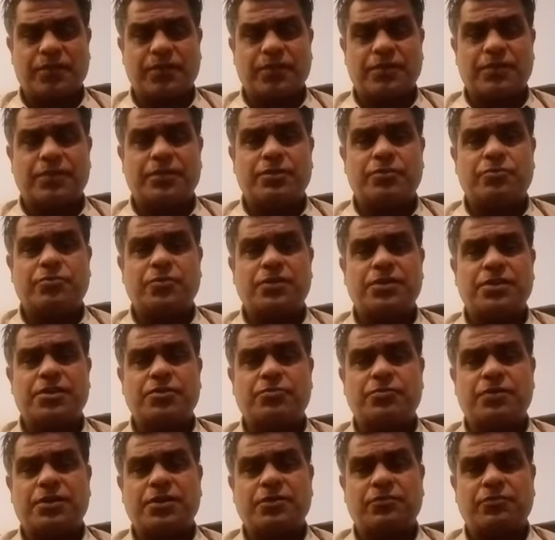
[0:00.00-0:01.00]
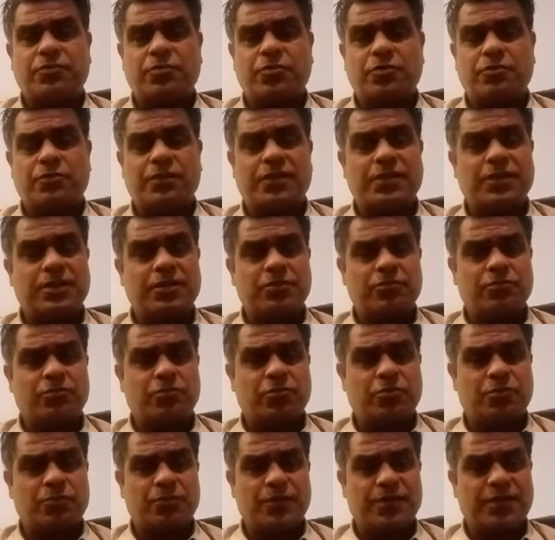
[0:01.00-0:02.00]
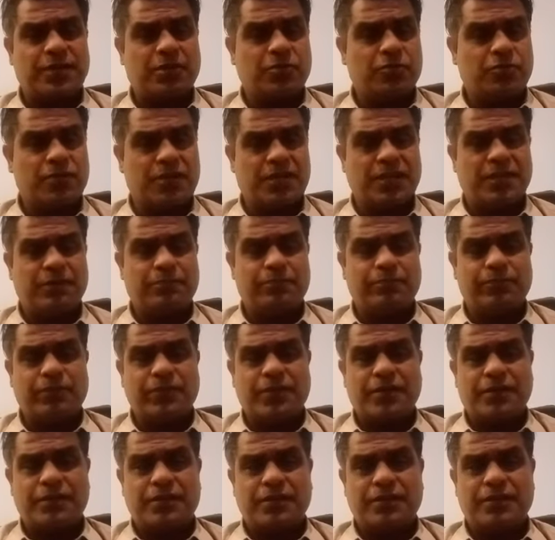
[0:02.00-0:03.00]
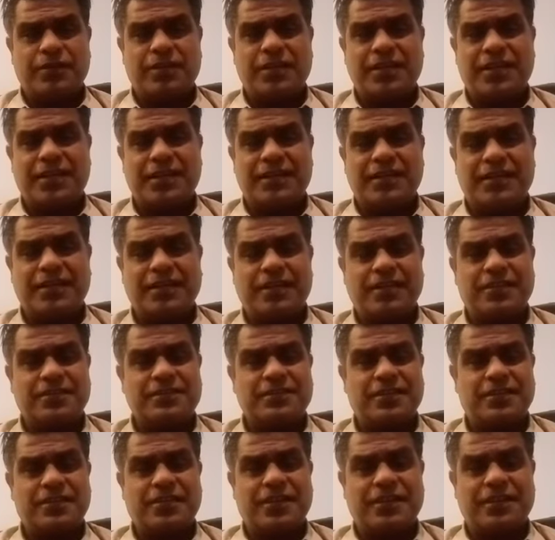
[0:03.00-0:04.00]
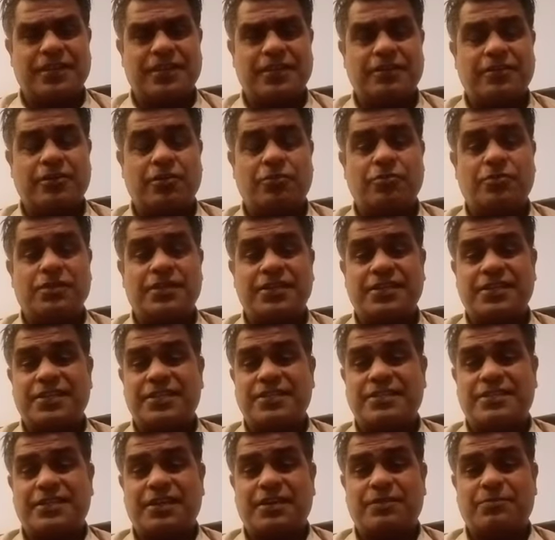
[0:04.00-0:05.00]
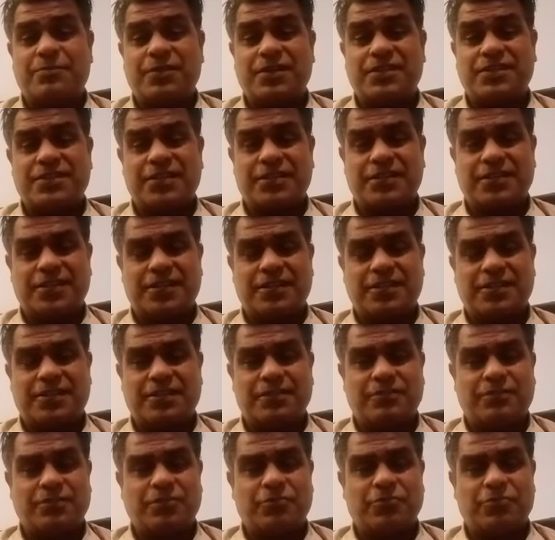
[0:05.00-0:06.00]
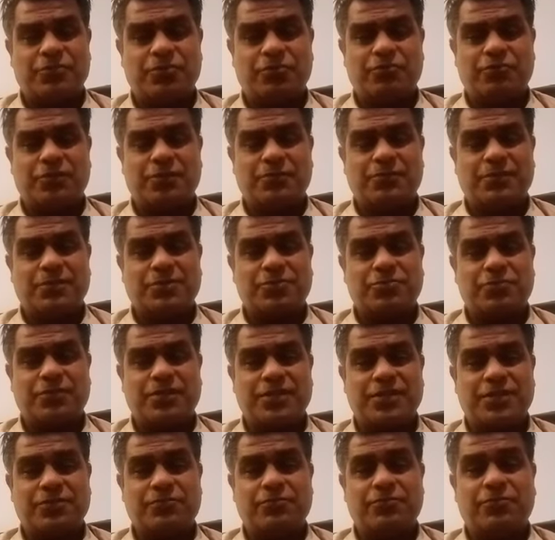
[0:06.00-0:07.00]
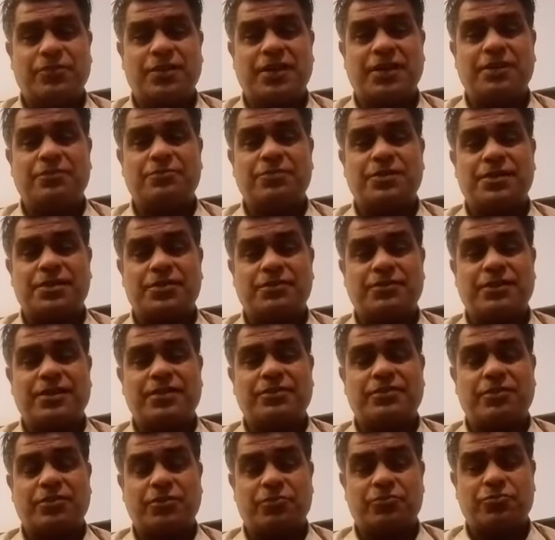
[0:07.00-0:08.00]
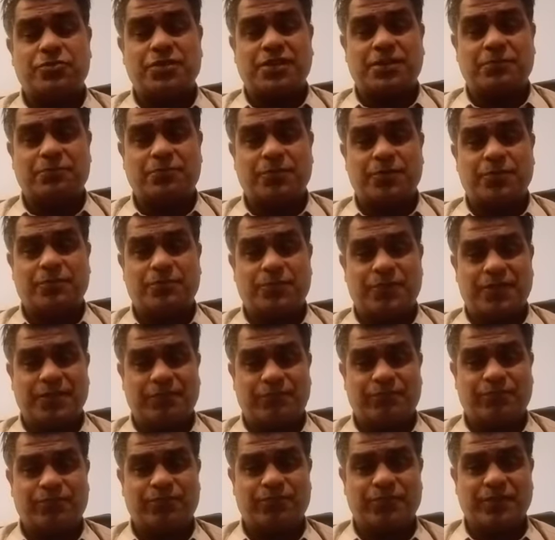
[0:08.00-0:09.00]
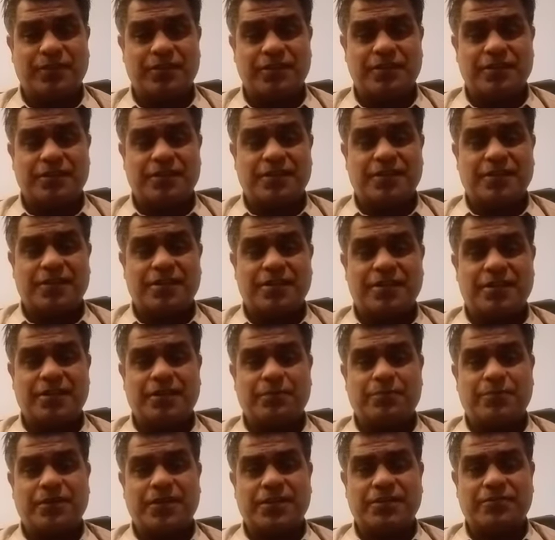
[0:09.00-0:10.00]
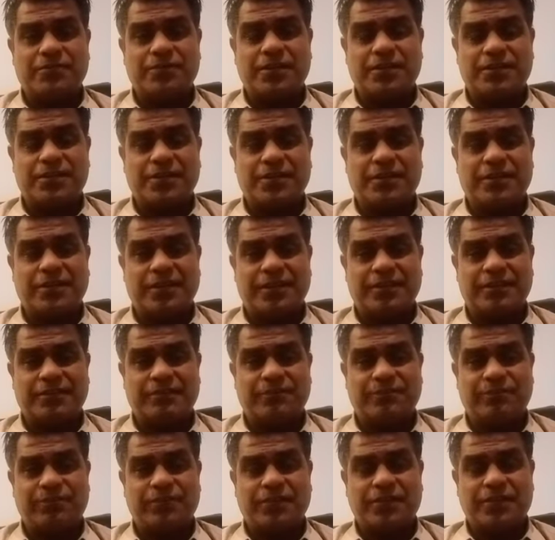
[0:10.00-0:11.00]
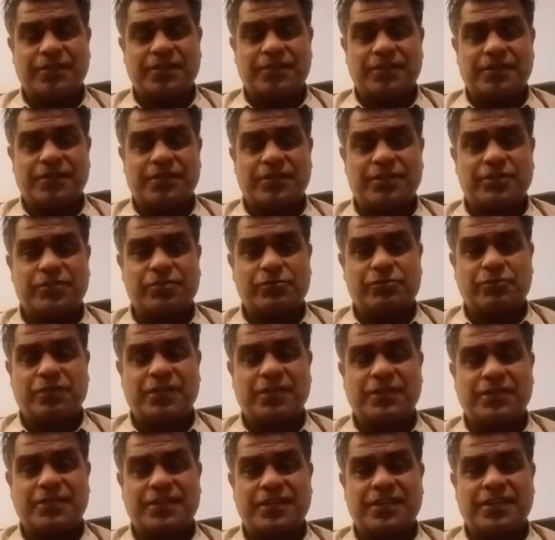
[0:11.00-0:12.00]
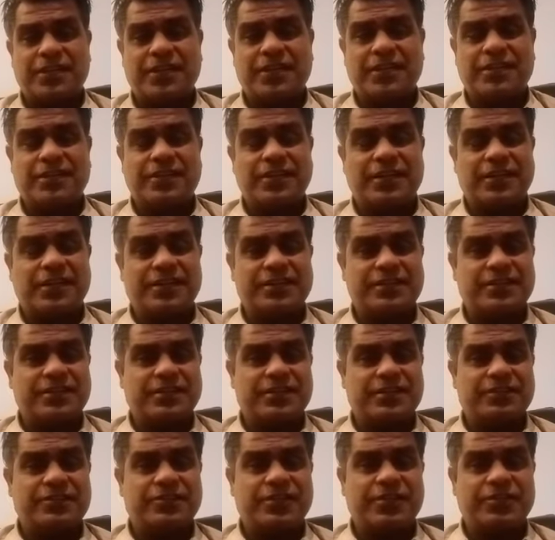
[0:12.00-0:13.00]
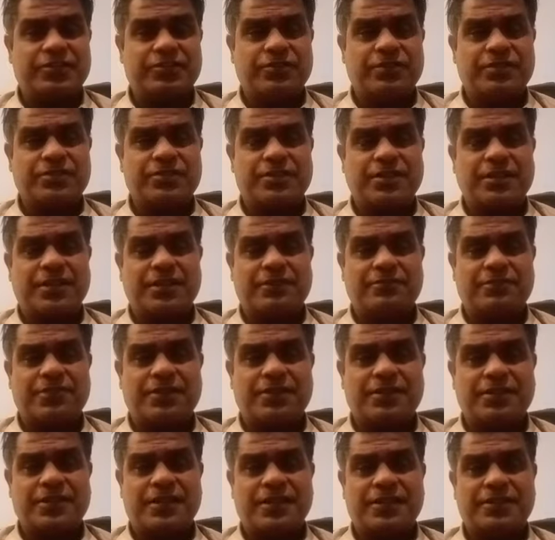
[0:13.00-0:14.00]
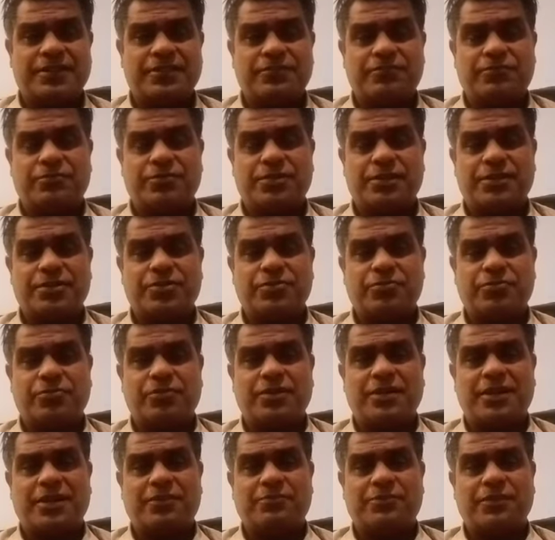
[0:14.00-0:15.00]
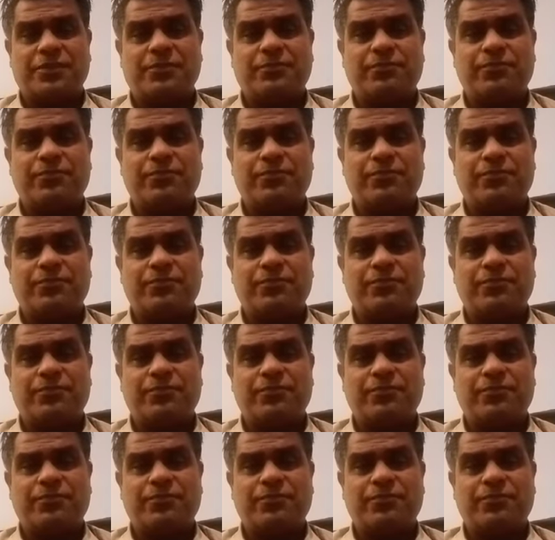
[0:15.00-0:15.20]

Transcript: In 2024, when new government now came, they analyzed the data. Now it is amazing data. Now you will be astonished. 500,000 people are in a migration line. It's quite a, at dangerous level, at threshold level.